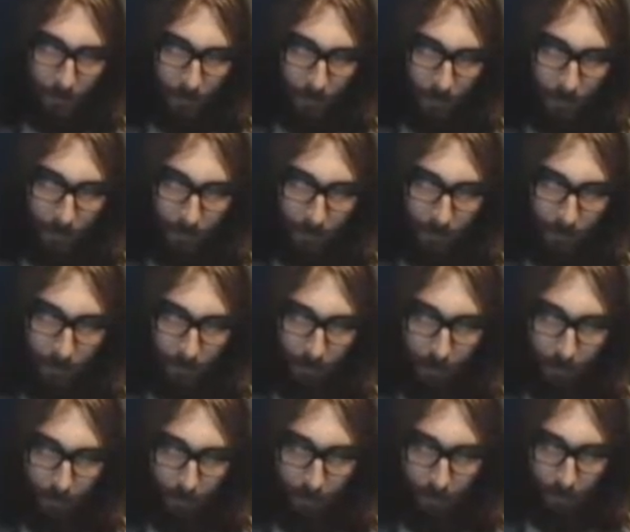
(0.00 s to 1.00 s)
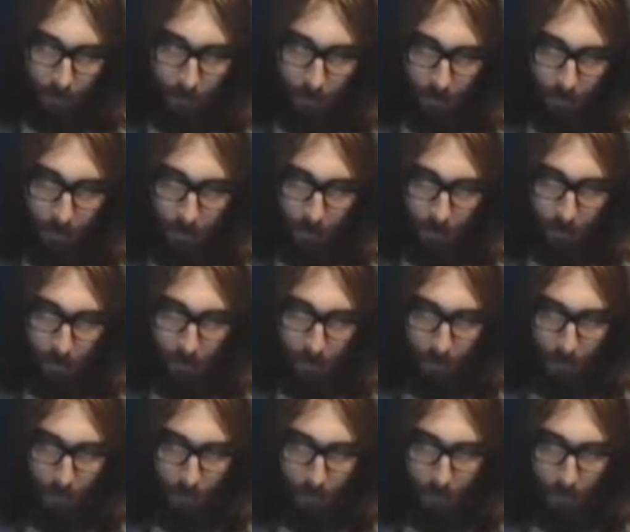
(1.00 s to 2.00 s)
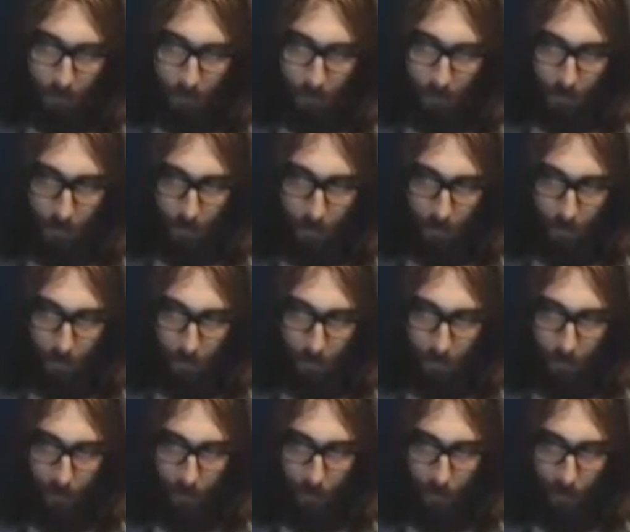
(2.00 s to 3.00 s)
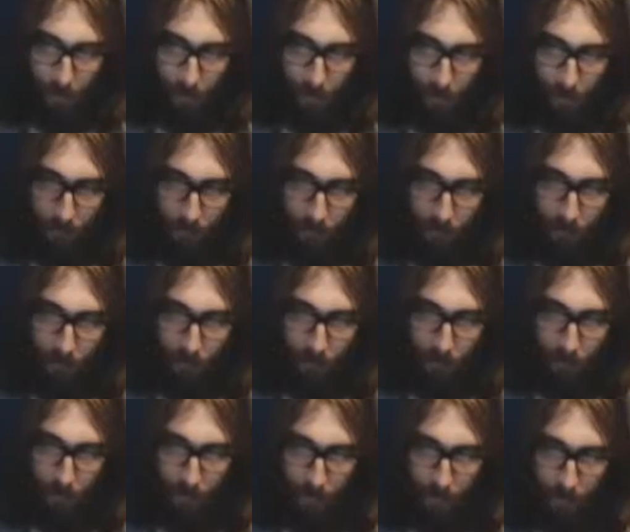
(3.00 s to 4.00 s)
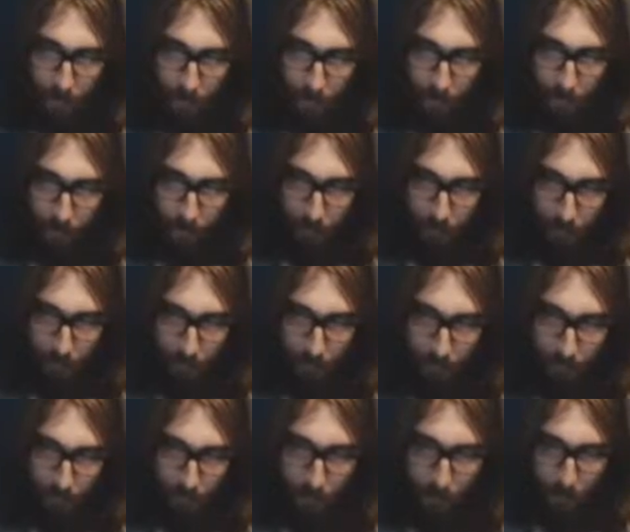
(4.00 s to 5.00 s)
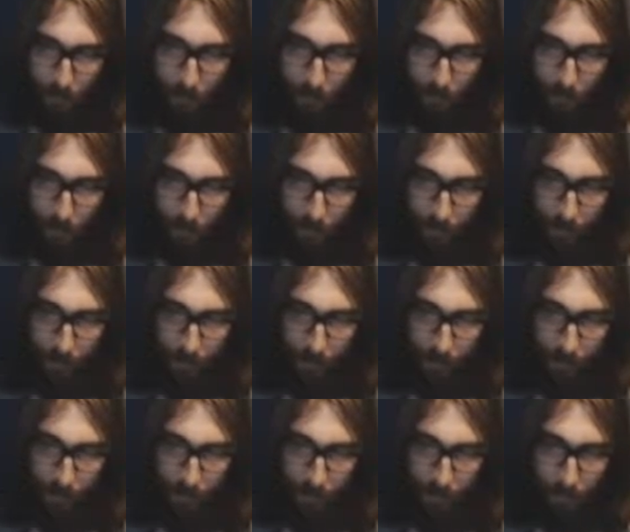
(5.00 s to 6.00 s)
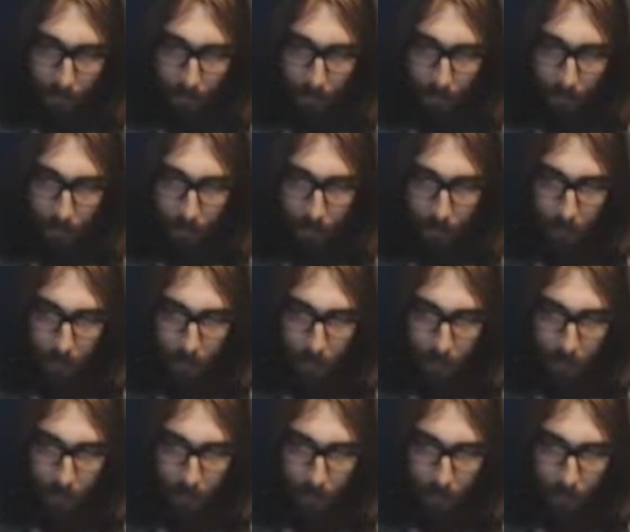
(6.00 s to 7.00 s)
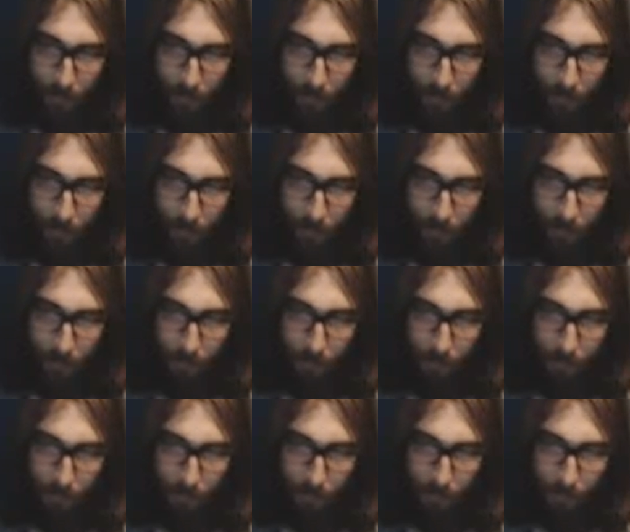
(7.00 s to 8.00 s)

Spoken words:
(silent)